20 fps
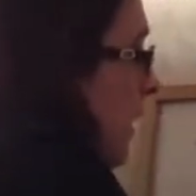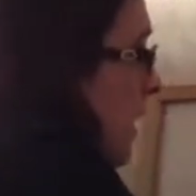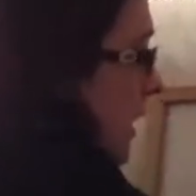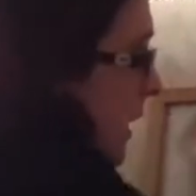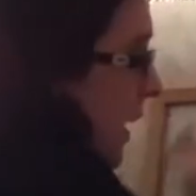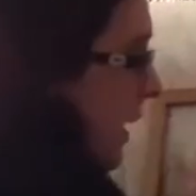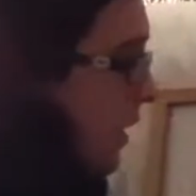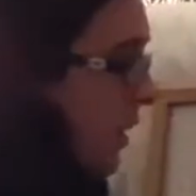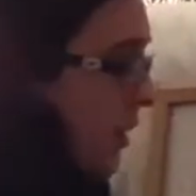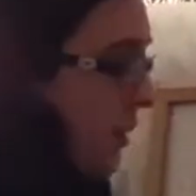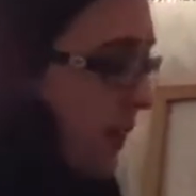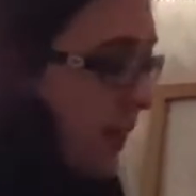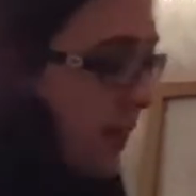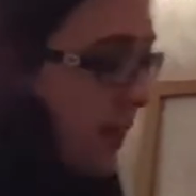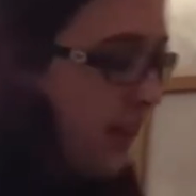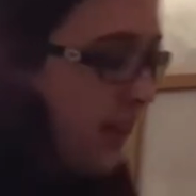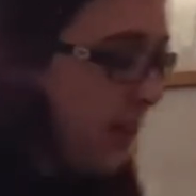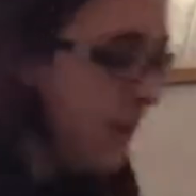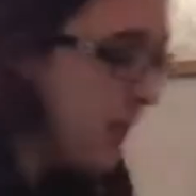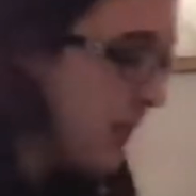All right, who can
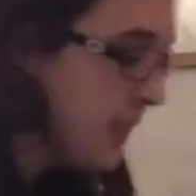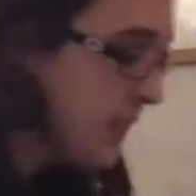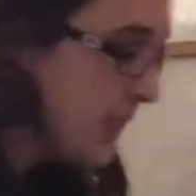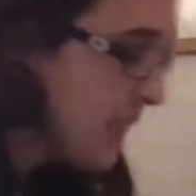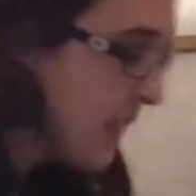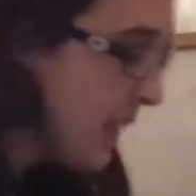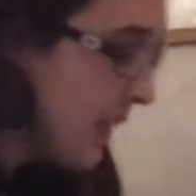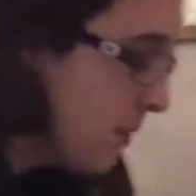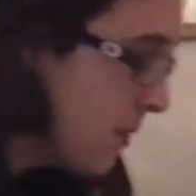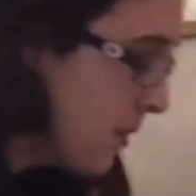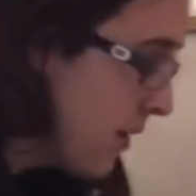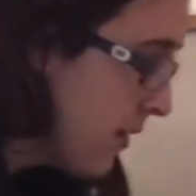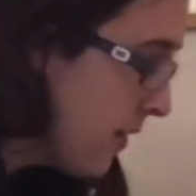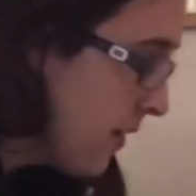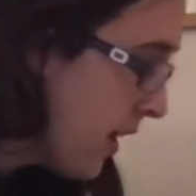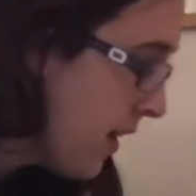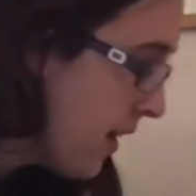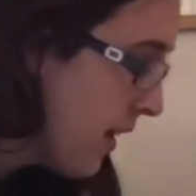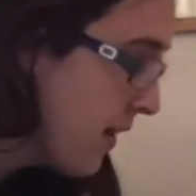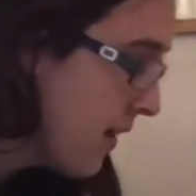give me an example of
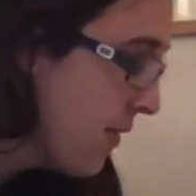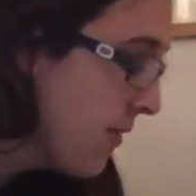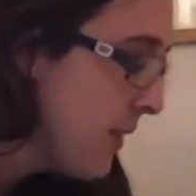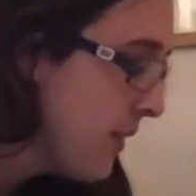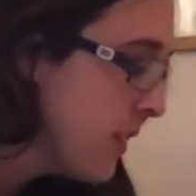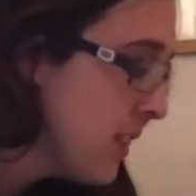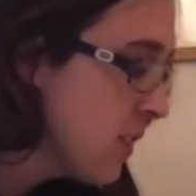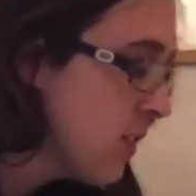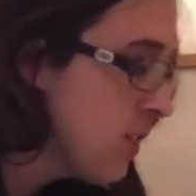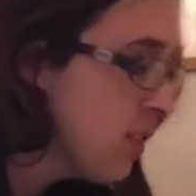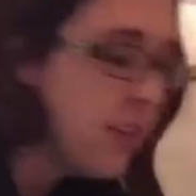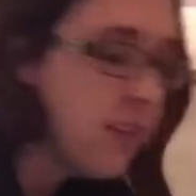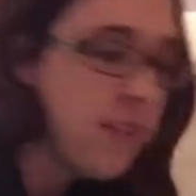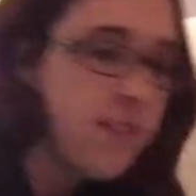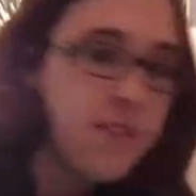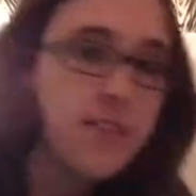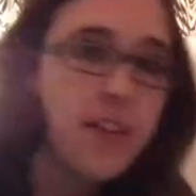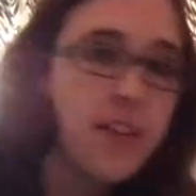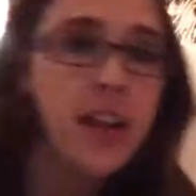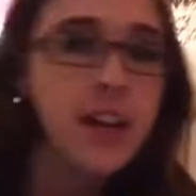how a physical
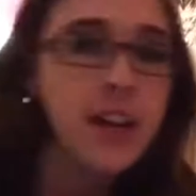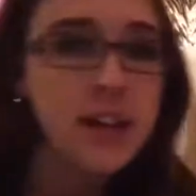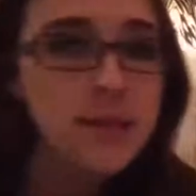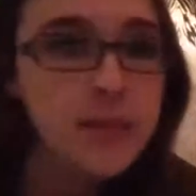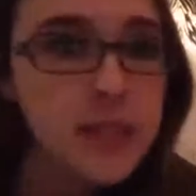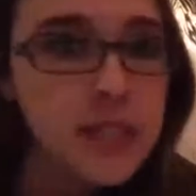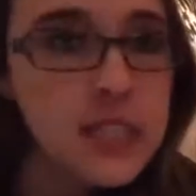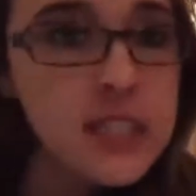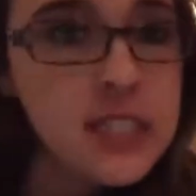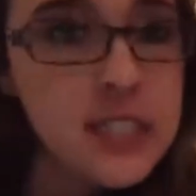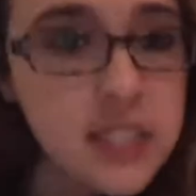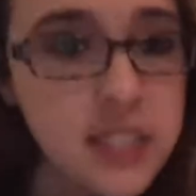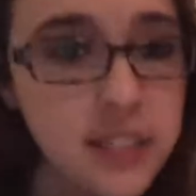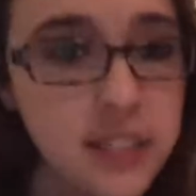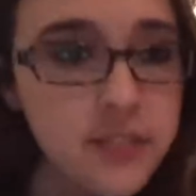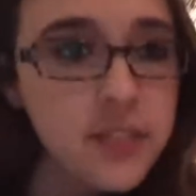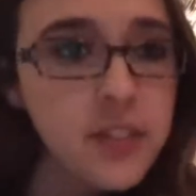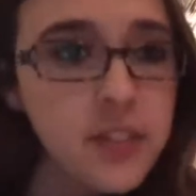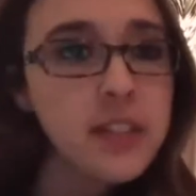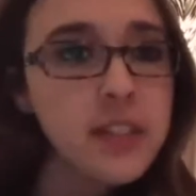environment is
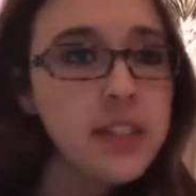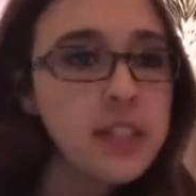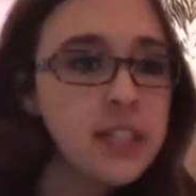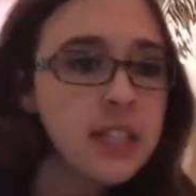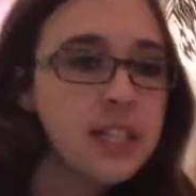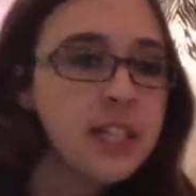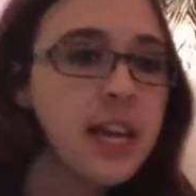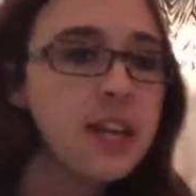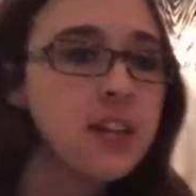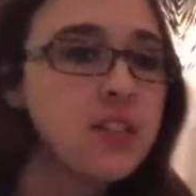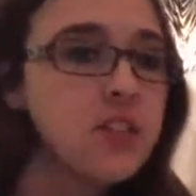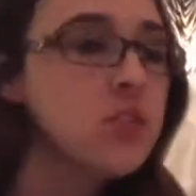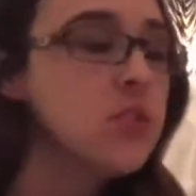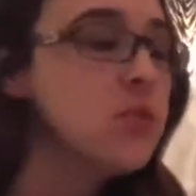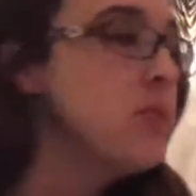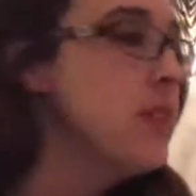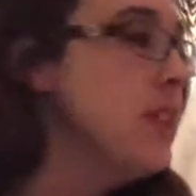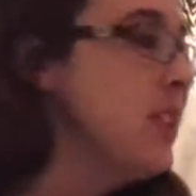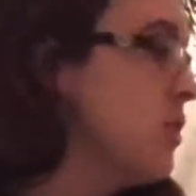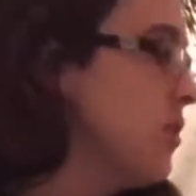different than the natural
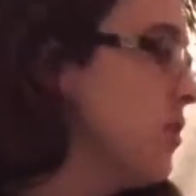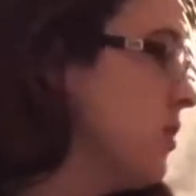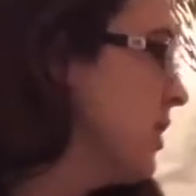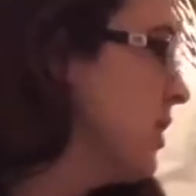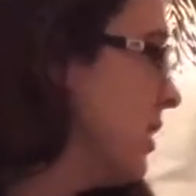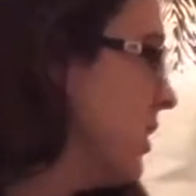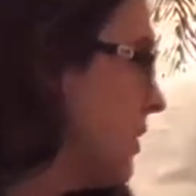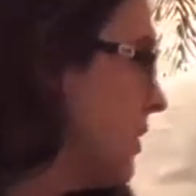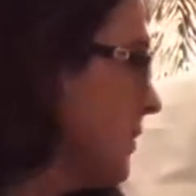resource?